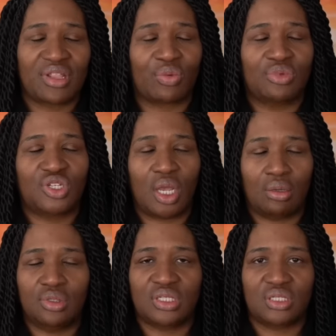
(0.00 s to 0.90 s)
I'm like,
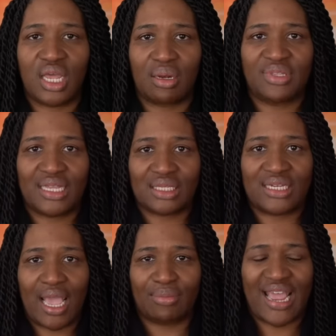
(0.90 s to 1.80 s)
Michonne, just let him get the
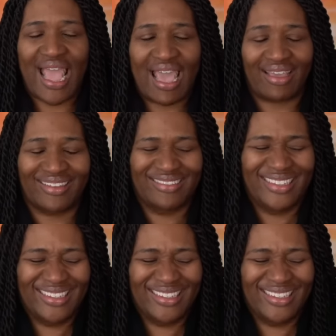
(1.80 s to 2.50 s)
damn tag.